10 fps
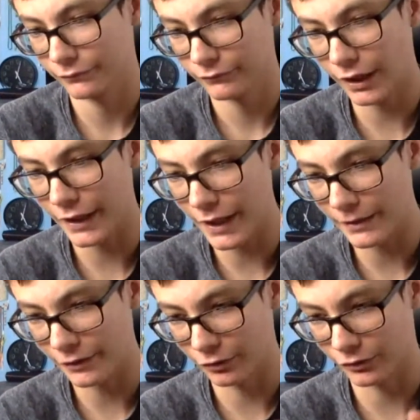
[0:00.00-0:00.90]
I
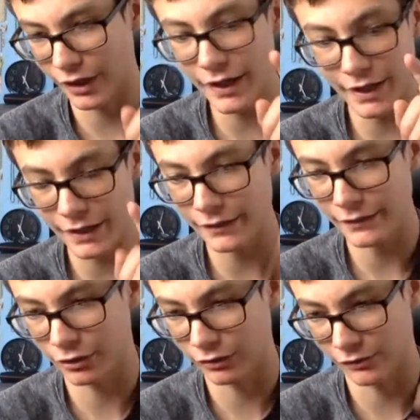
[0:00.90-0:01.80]
hate
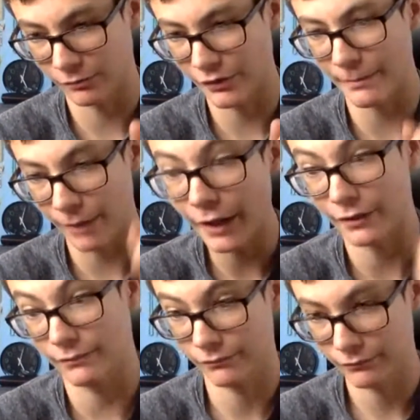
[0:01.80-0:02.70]
turtles when they
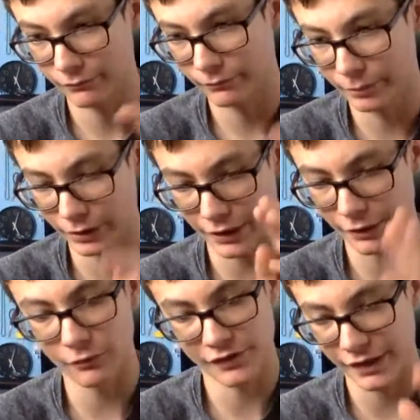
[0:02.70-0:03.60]
bite, but I
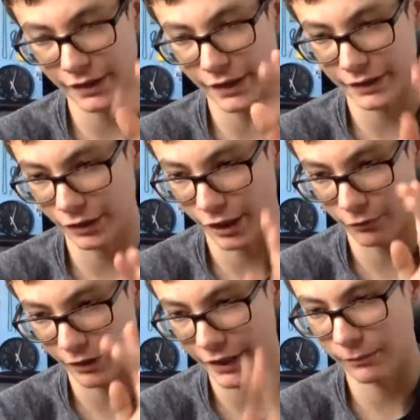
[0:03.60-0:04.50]
don't
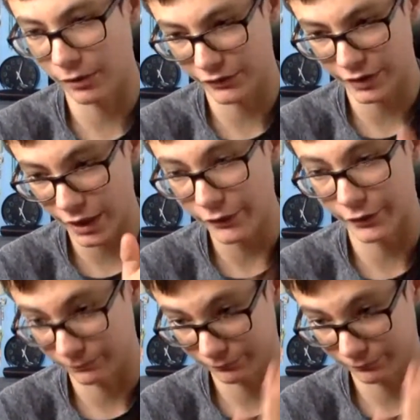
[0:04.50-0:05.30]
hate them altogether.